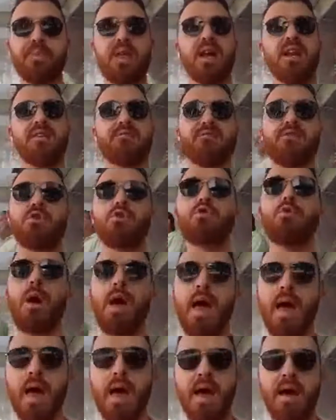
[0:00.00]
And if you
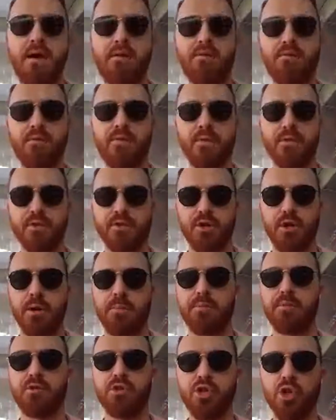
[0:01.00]
have the type
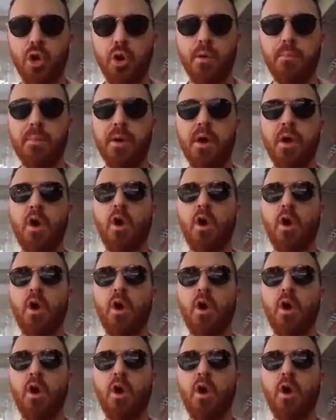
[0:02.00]
of job